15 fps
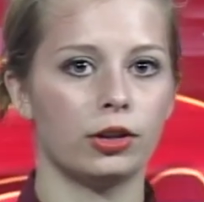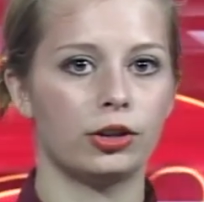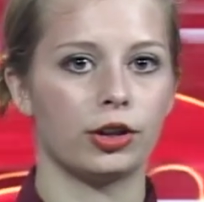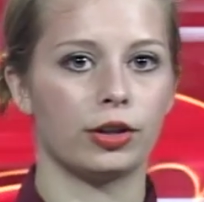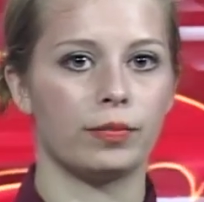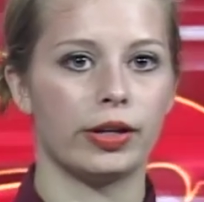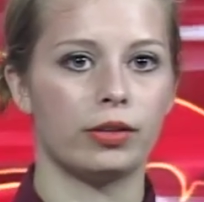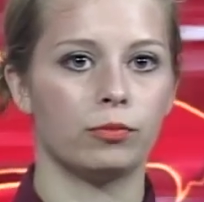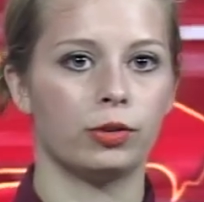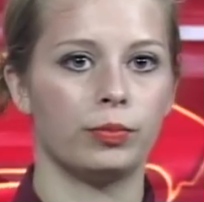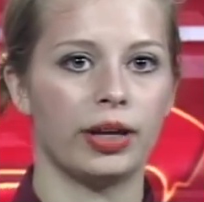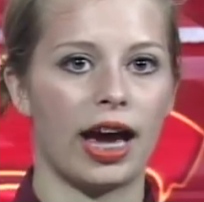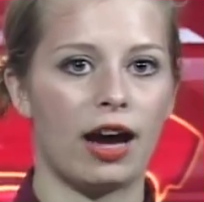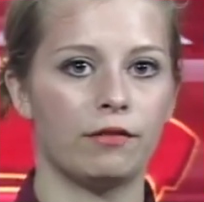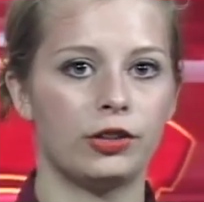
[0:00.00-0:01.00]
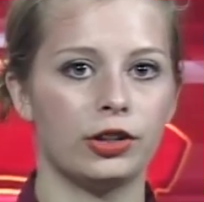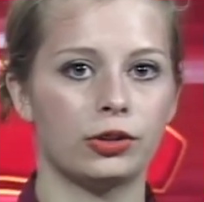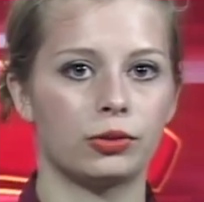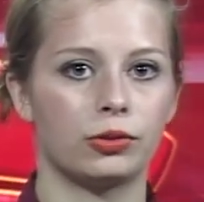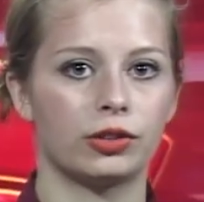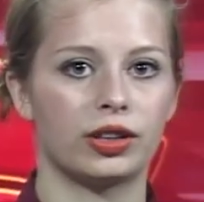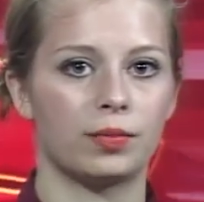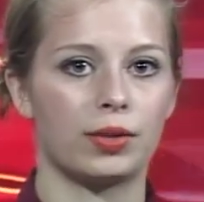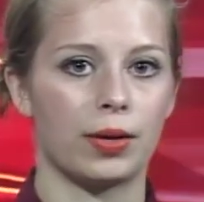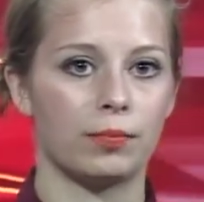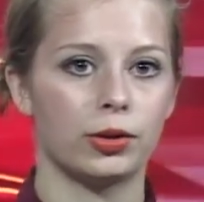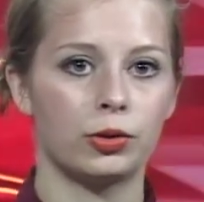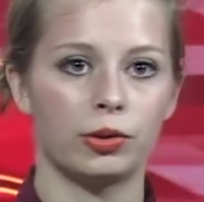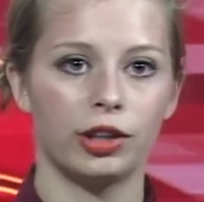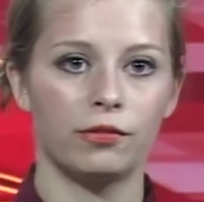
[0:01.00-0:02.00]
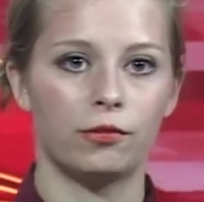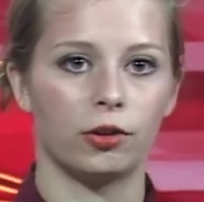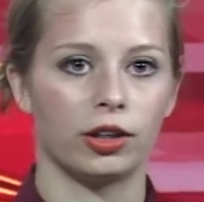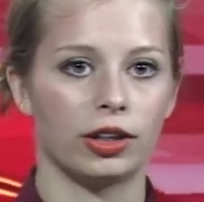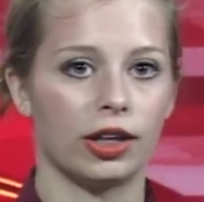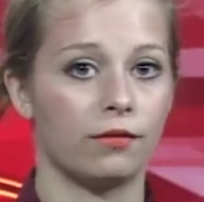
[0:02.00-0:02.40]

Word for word: tournament will be after school September 24th.